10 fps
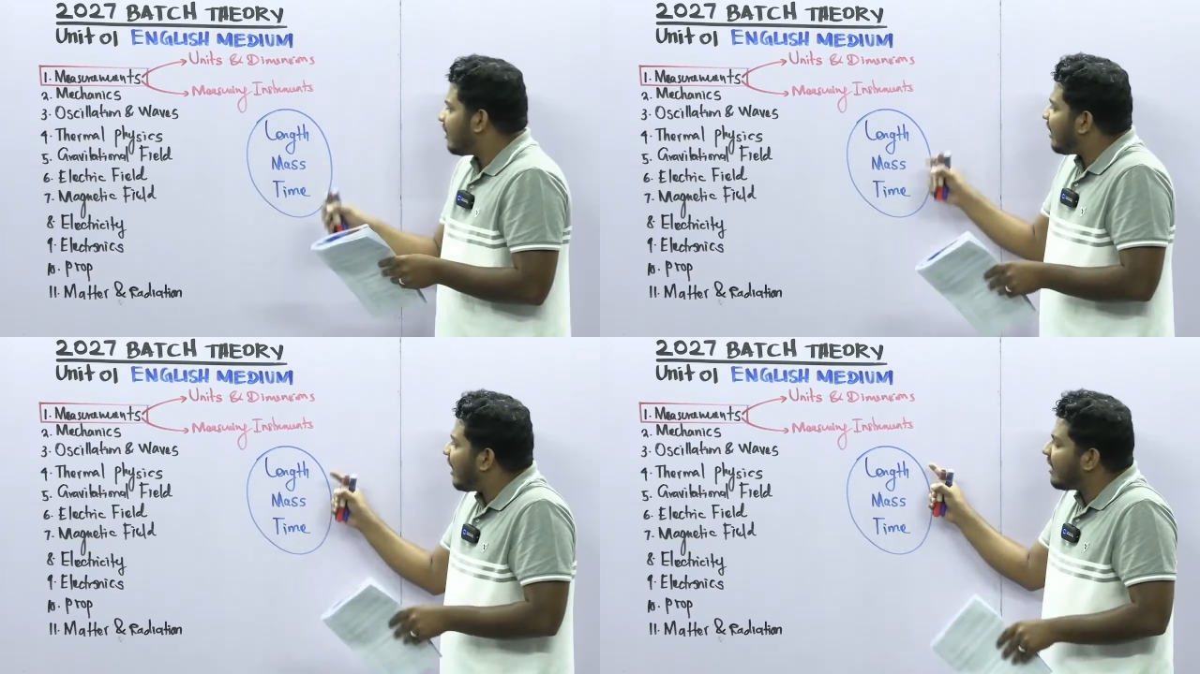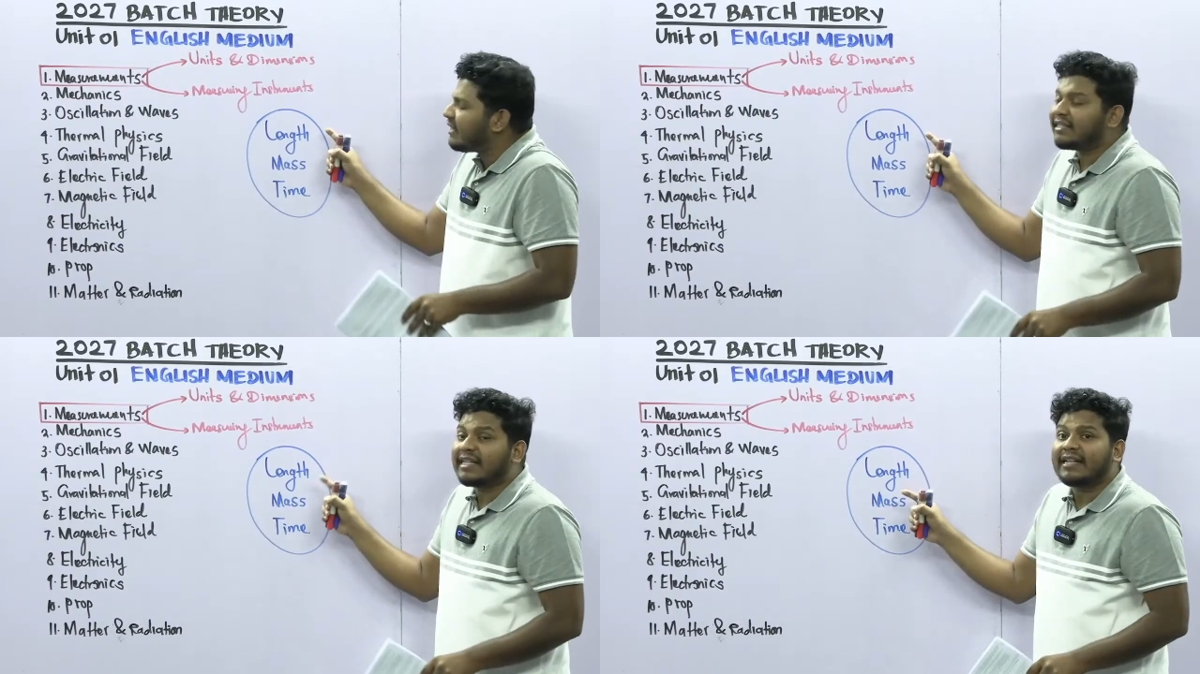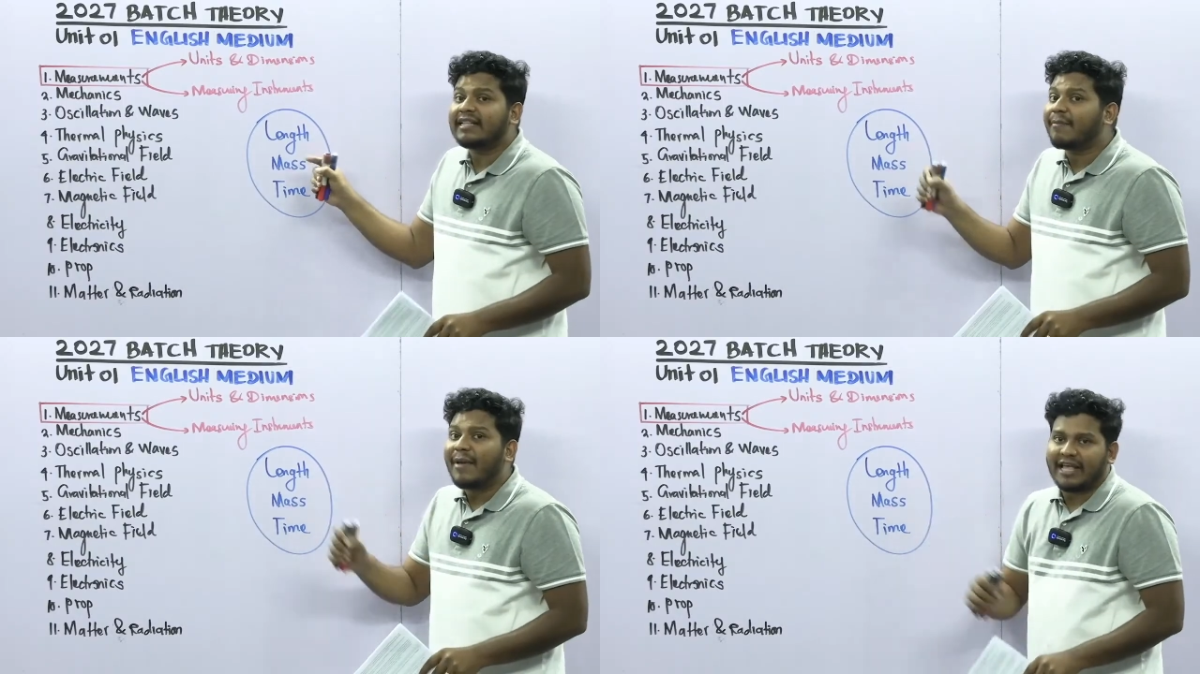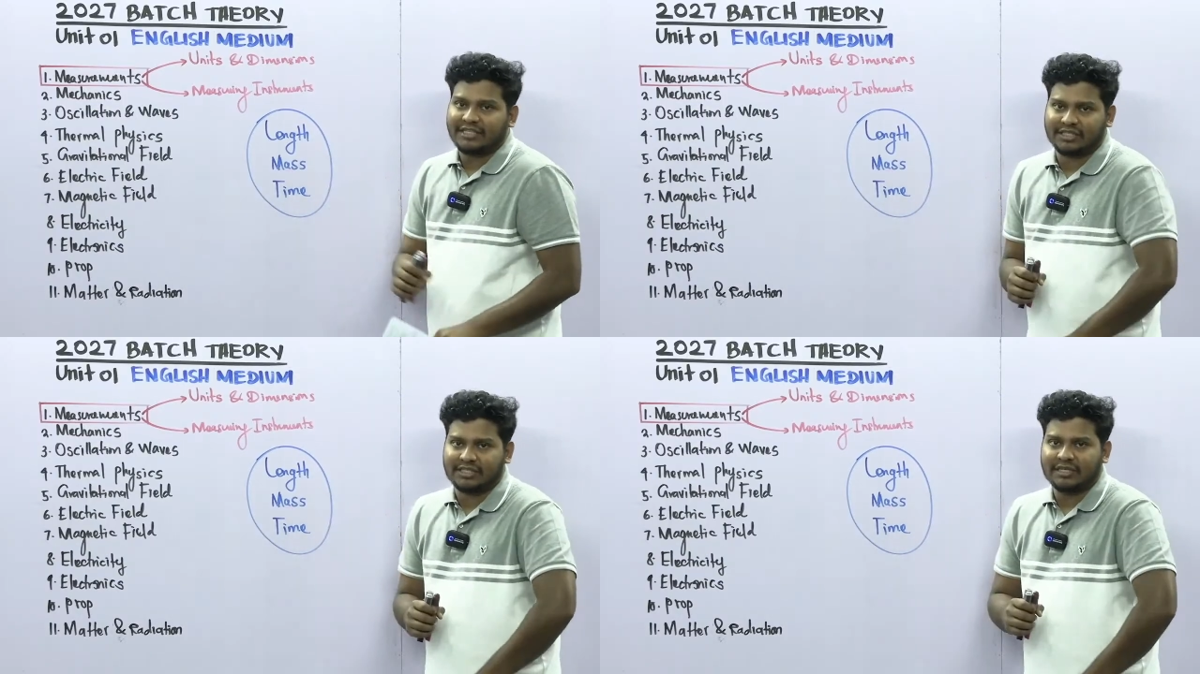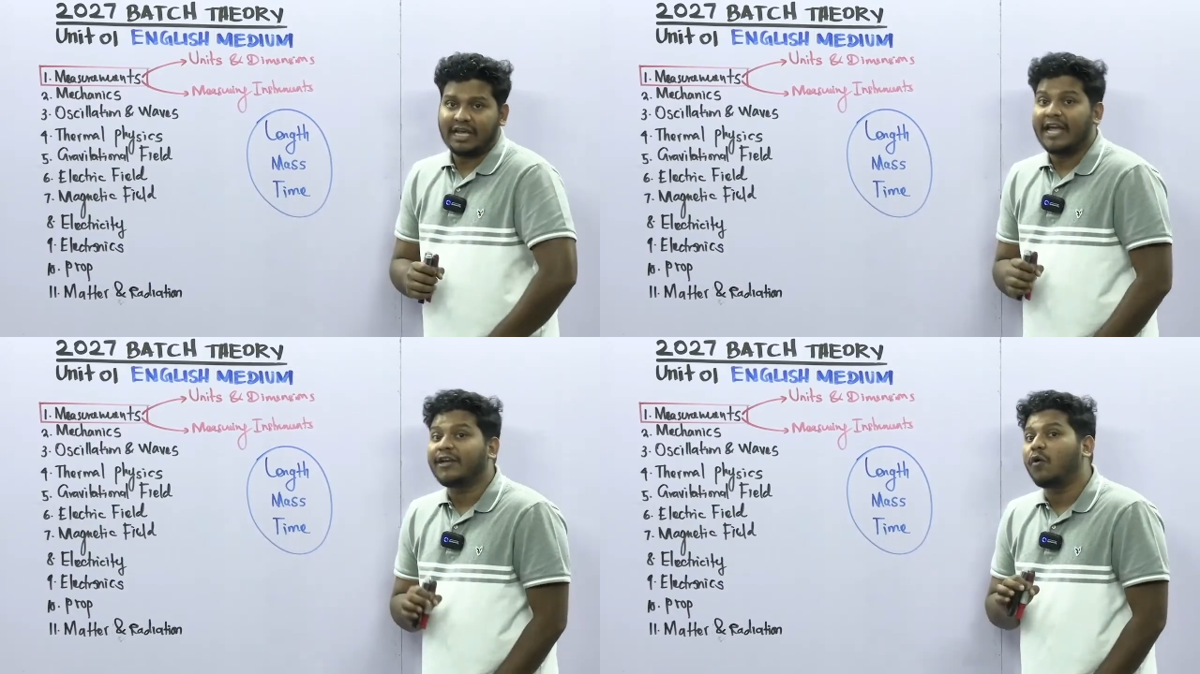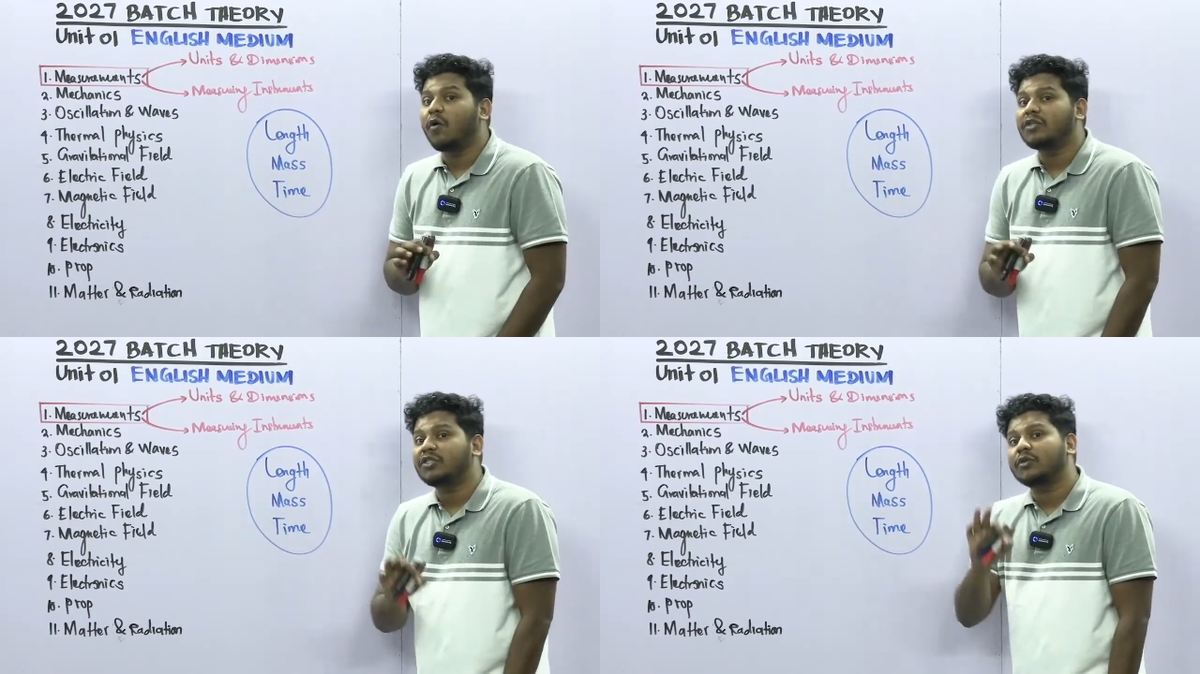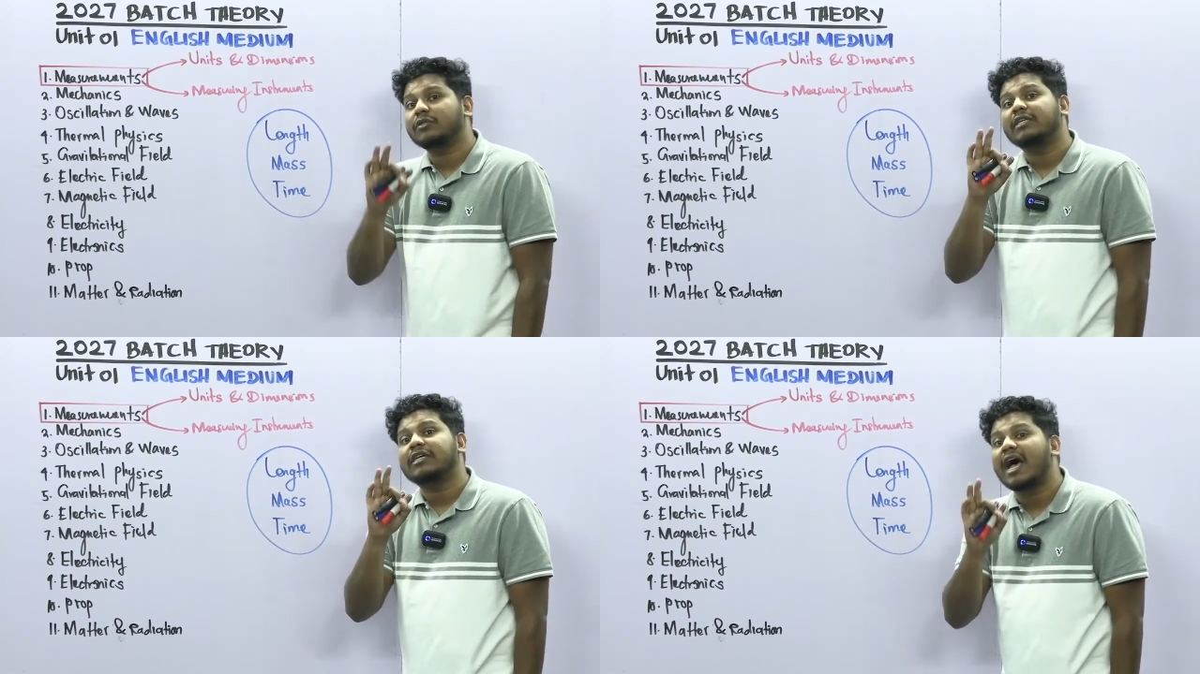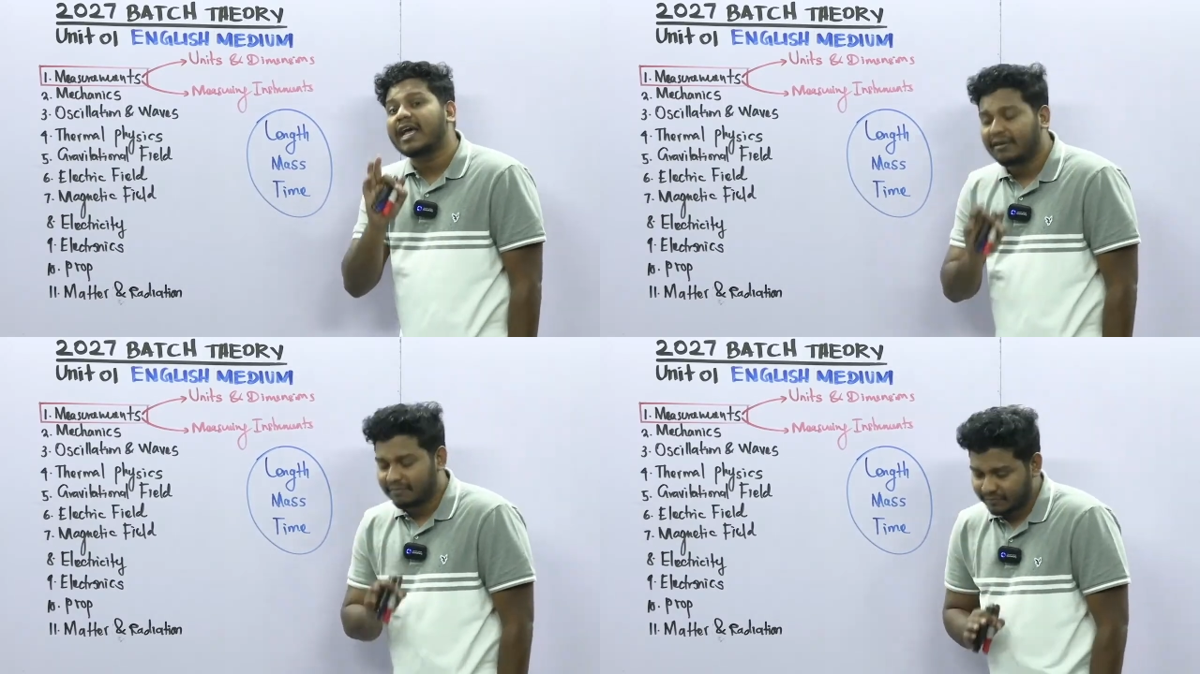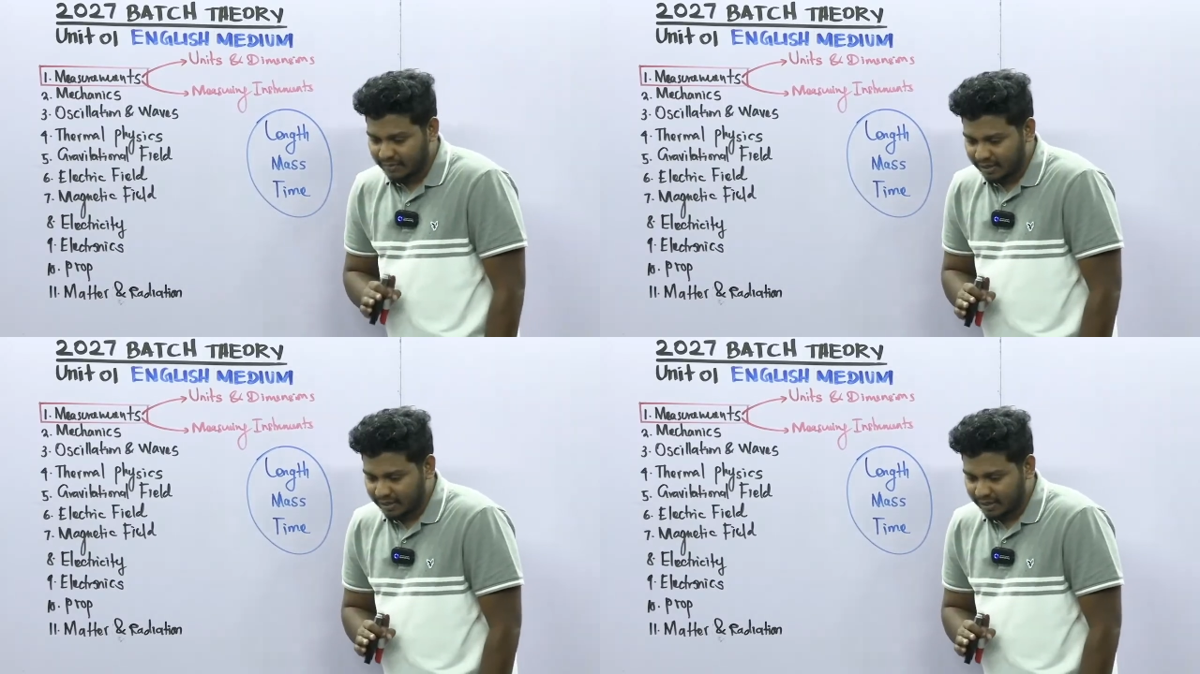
length and the mass, and also the time.